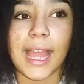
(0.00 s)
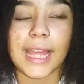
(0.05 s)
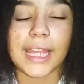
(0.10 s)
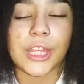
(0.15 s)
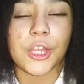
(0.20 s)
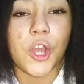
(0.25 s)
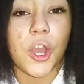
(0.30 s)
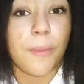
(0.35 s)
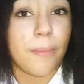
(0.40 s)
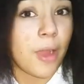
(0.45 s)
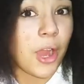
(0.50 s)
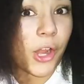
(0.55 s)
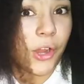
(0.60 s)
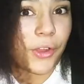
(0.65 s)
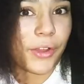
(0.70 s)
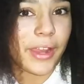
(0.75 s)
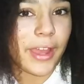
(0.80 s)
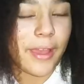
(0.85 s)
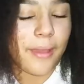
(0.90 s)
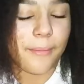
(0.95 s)
he got a
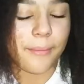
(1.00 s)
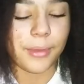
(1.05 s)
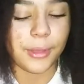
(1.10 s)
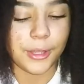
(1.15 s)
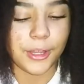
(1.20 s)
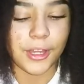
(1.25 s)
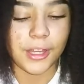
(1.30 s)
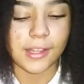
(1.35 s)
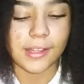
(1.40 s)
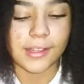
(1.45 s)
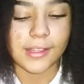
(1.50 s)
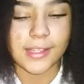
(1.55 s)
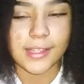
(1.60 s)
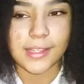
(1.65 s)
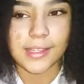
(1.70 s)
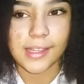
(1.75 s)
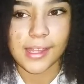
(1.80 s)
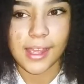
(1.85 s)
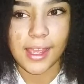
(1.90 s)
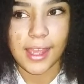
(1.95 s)
mark on it
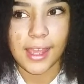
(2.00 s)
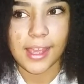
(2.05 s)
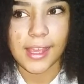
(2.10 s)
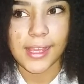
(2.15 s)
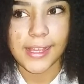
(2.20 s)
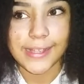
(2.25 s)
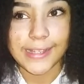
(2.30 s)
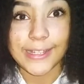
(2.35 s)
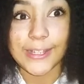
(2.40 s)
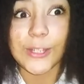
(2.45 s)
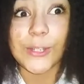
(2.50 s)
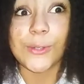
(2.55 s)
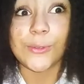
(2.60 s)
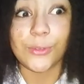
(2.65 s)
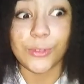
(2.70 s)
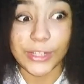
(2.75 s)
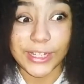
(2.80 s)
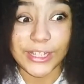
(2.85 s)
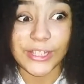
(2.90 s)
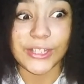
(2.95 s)
because
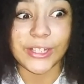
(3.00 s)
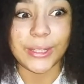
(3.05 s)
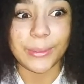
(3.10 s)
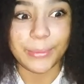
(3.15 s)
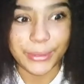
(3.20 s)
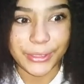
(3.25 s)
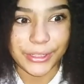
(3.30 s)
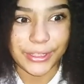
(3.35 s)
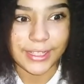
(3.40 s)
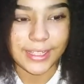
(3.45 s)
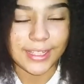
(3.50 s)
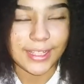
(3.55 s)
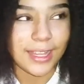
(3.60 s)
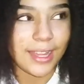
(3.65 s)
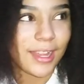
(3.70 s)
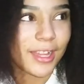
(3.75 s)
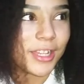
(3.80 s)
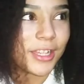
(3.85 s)
of racial abuse.